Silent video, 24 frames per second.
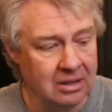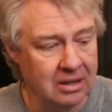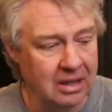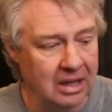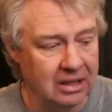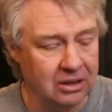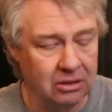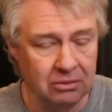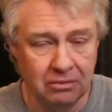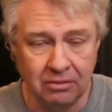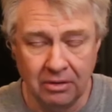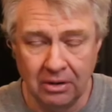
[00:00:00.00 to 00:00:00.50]

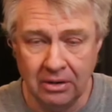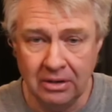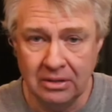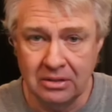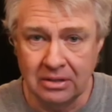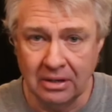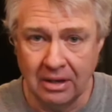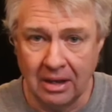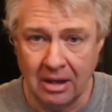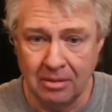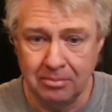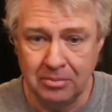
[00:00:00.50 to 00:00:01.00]
at the very
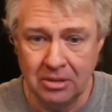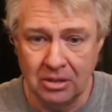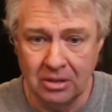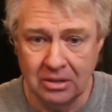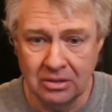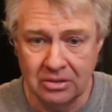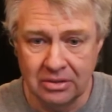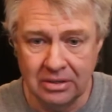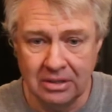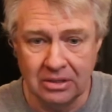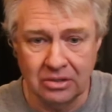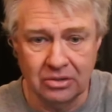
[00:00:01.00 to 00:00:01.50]
top, you can
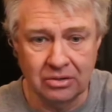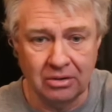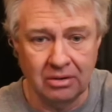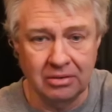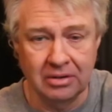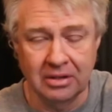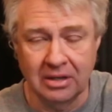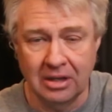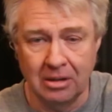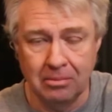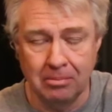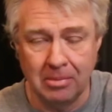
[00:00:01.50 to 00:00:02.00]
see it
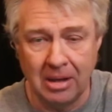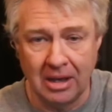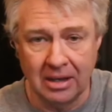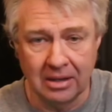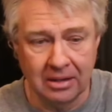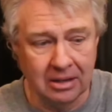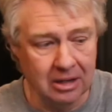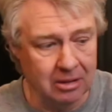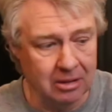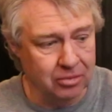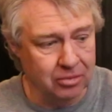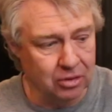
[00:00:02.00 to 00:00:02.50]
starting to come
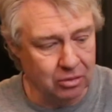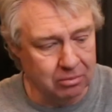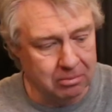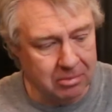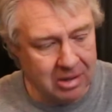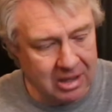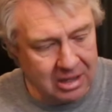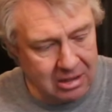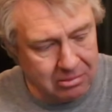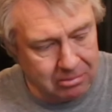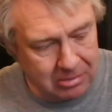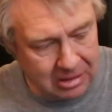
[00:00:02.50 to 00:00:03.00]
back There
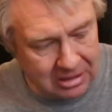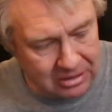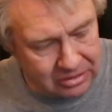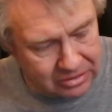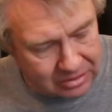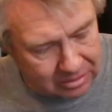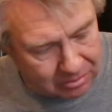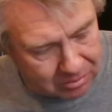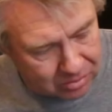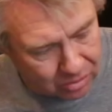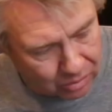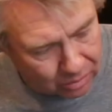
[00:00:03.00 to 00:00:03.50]
may be
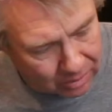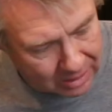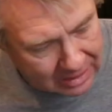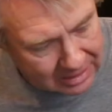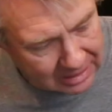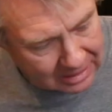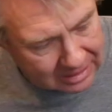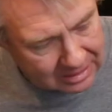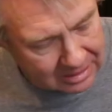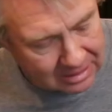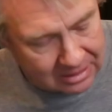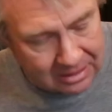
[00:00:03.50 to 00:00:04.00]
some
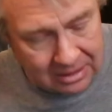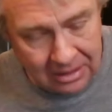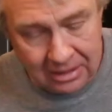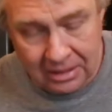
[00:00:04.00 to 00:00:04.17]
ringing